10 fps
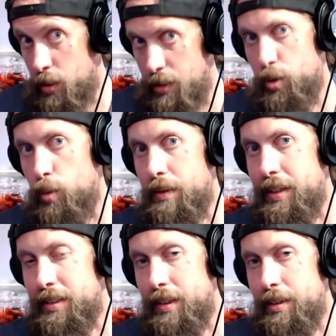super
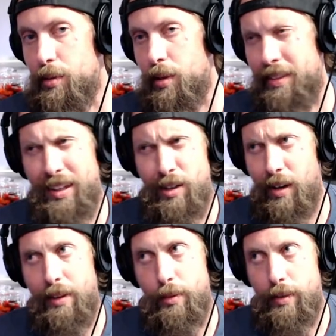easy too. I think you
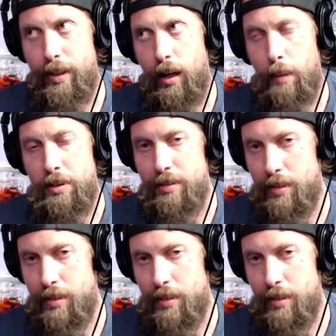got three options.